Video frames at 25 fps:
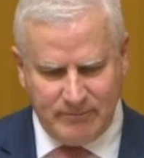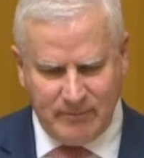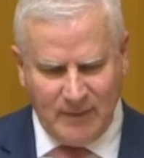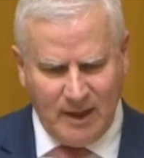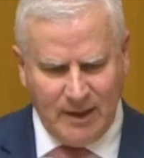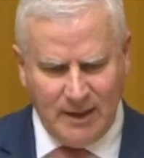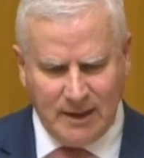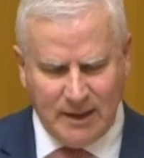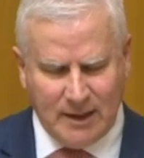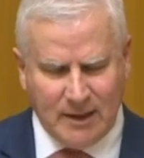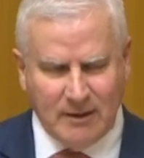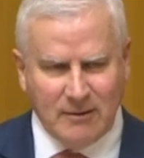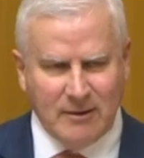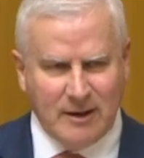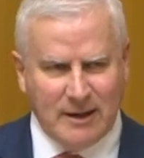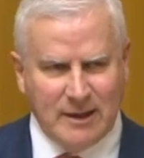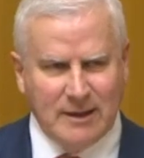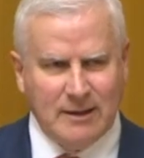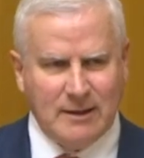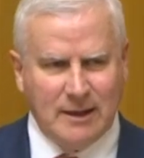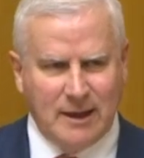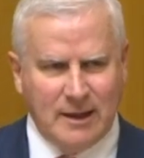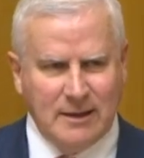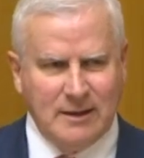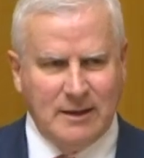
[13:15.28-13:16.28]
know,
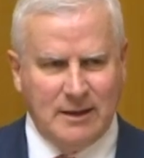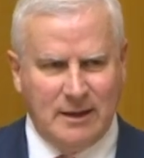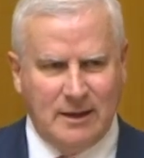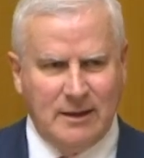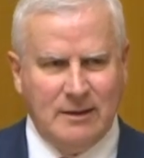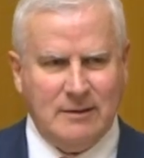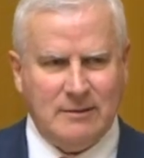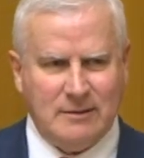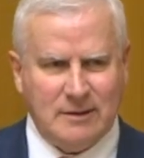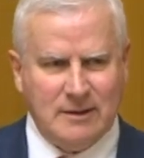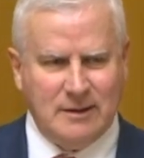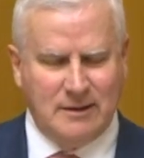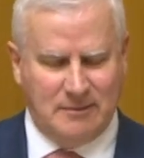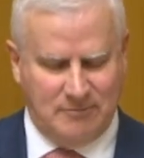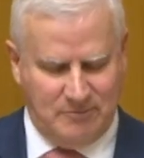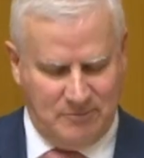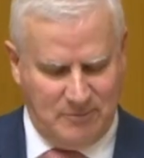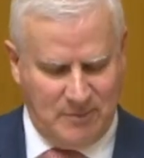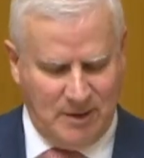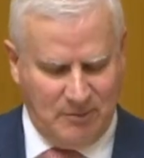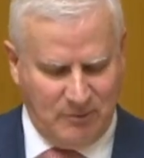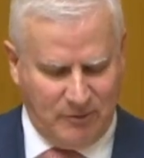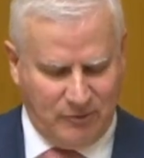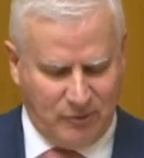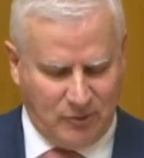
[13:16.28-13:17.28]
and the
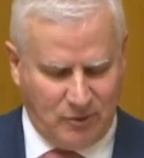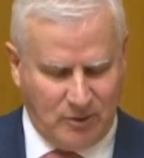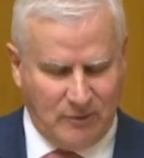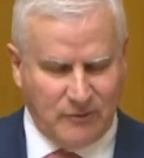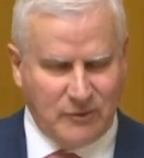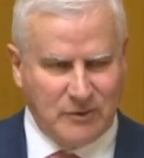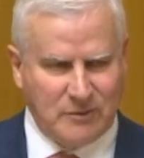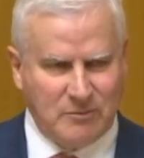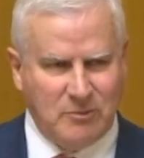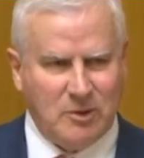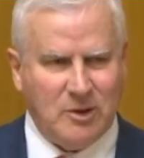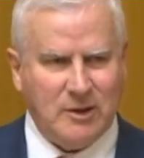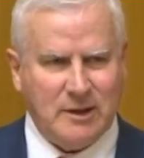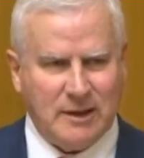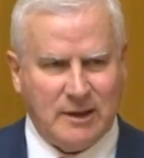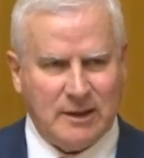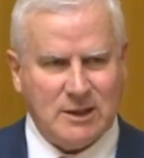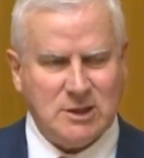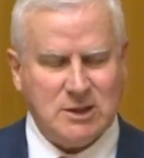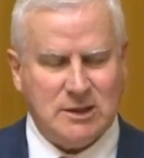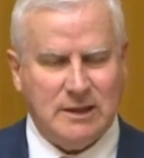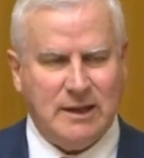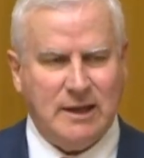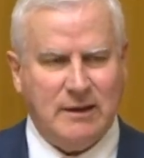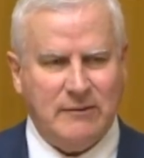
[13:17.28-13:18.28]
member for Griffith might
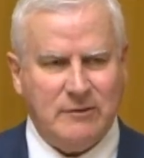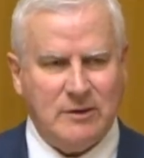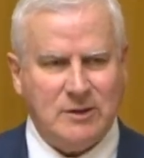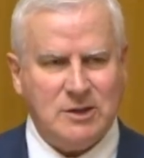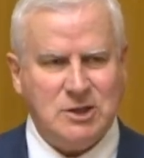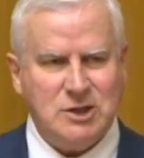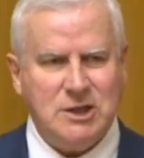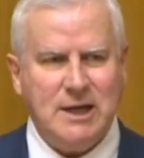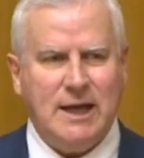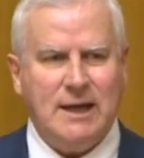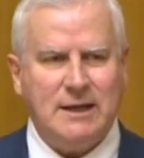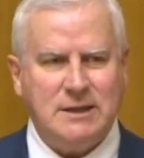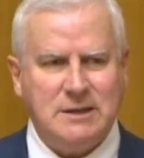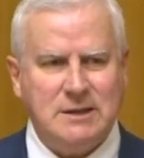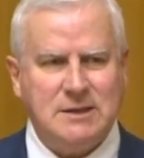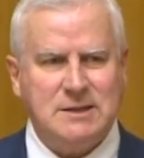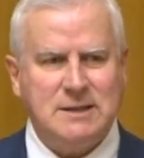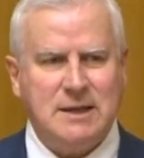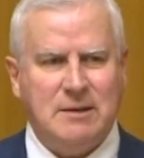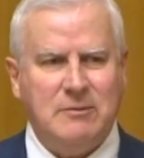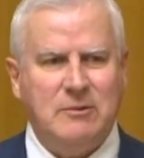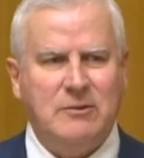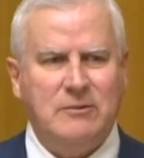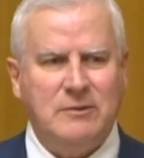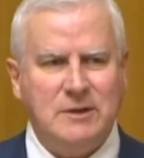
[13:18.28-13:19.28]
actually have a chat to
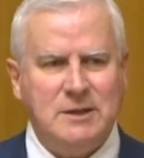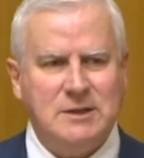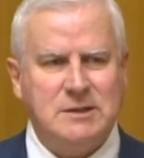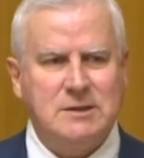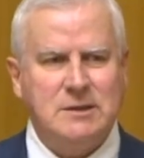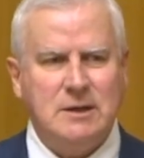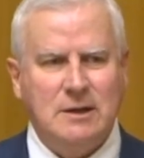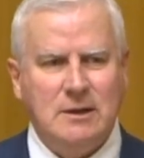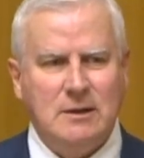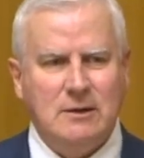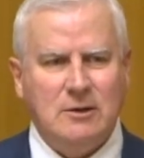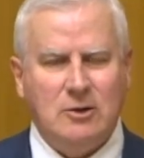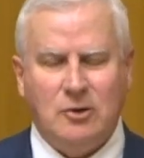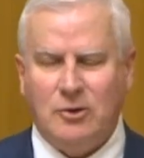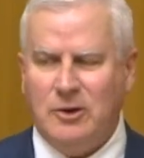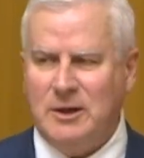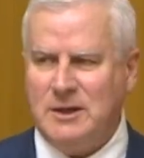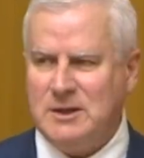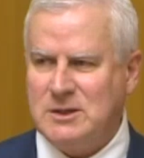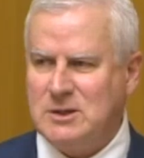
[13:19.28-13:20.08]
some of his Greens